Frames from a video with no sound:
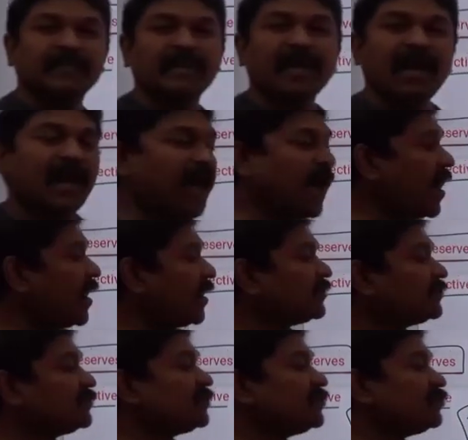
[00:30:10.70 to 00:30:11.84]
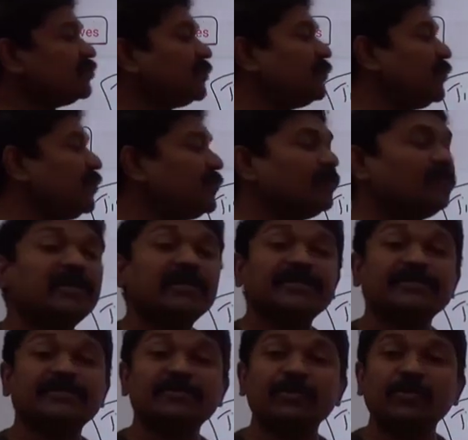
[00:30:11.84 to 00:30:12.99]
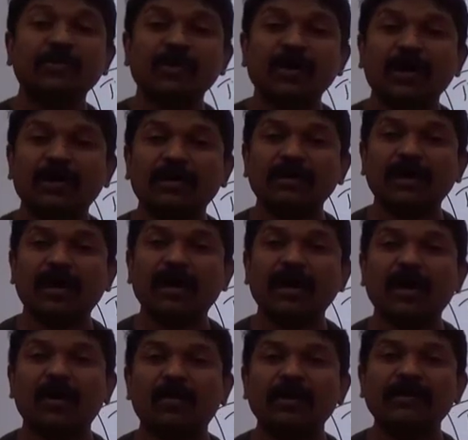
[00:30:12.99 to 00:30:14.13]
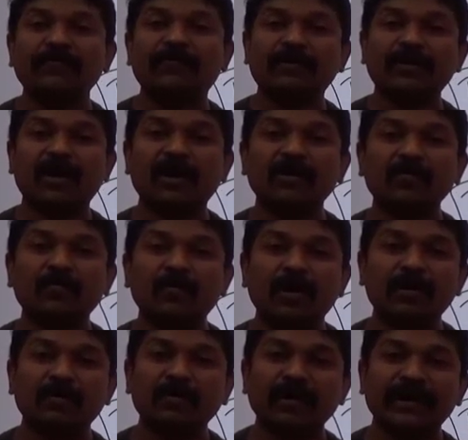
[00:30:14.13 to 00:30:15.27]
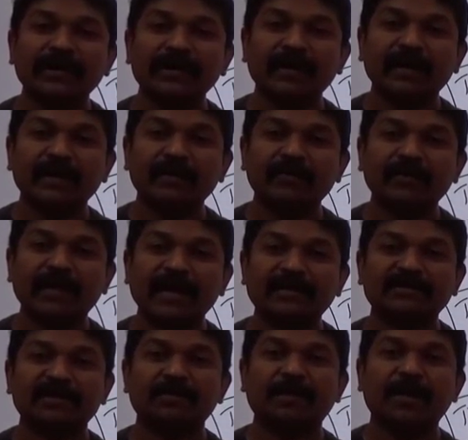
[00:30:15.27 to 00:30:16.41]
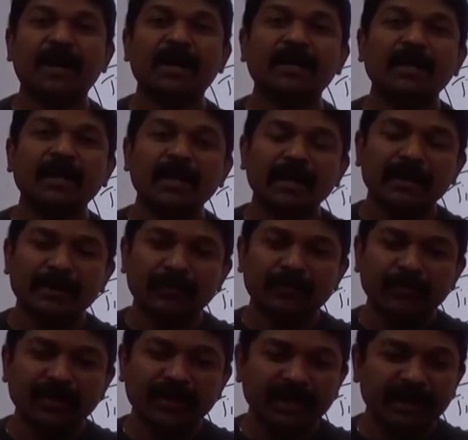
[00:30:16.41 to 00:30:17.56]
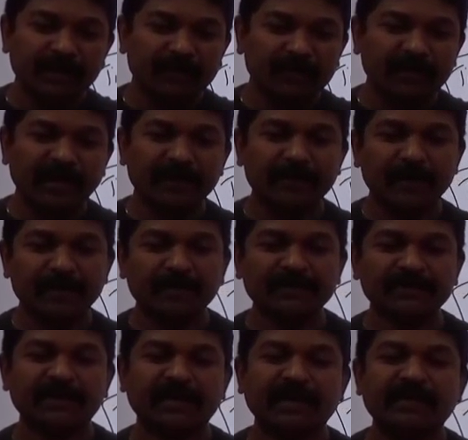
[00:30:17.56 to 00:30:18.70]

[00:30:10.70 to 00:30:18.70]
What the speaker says: Access to the people is not allowed. If at all you want to enter into the national park, you need to take permission.